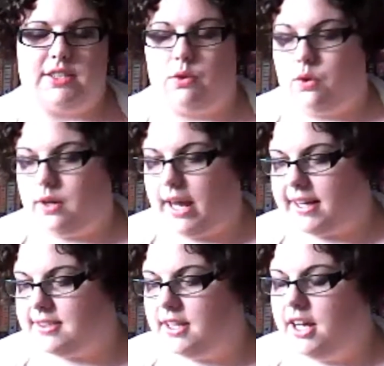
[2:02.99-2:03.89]
or
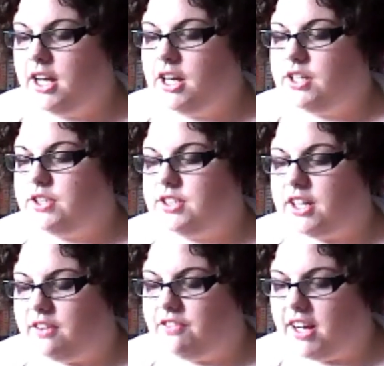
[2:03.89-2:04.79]
less.
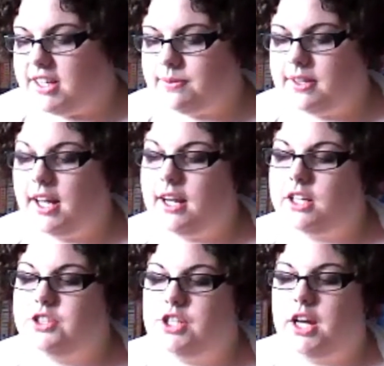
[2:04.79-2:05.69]
So the first one that
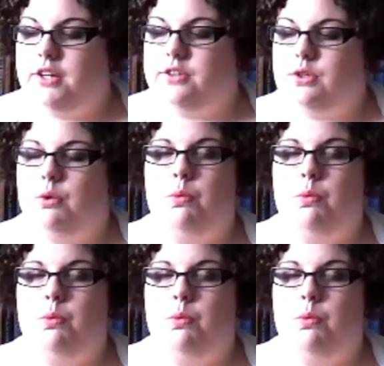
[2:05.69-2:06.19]
I chose